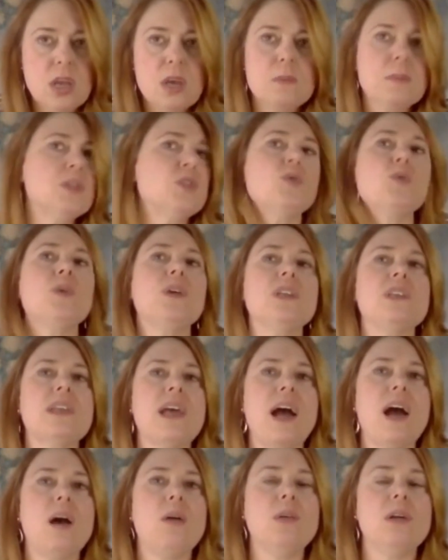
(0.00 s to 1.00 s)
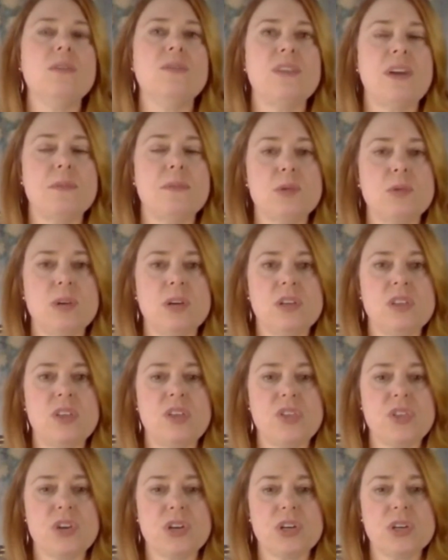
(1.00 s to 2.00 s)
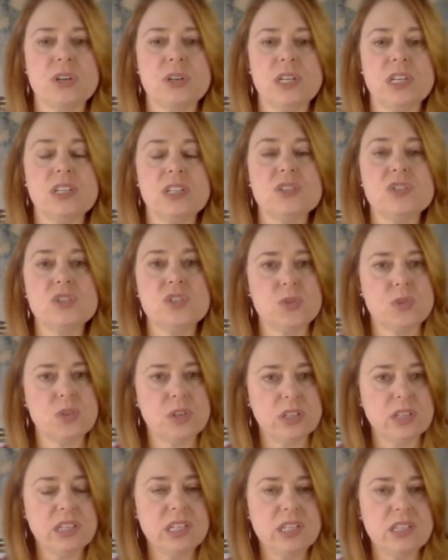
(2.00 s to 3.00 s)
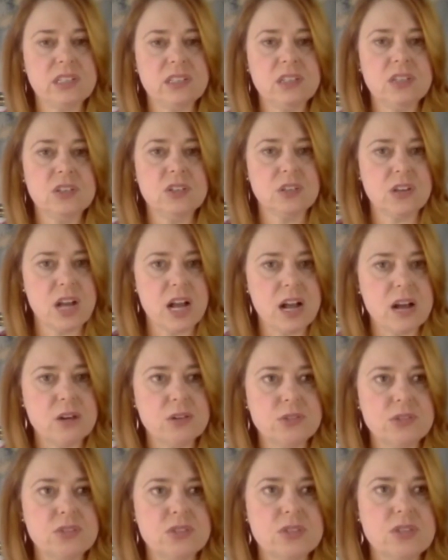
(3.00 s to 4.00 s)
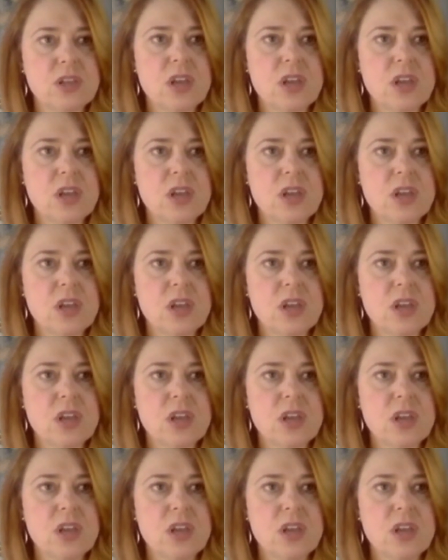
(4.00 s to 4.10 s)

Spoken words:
between now and February the 3rd is to clean your house.